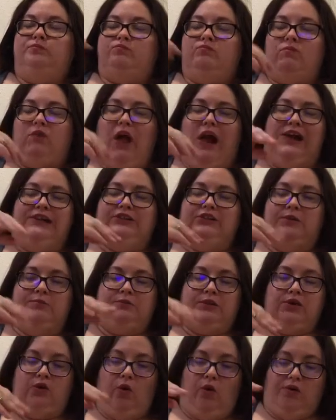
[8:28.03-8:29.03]
I dumped
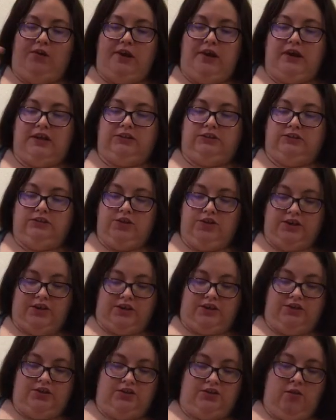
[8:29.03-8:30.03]
the whole can into
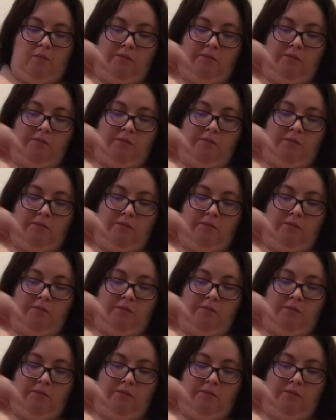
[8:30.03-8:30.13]
this.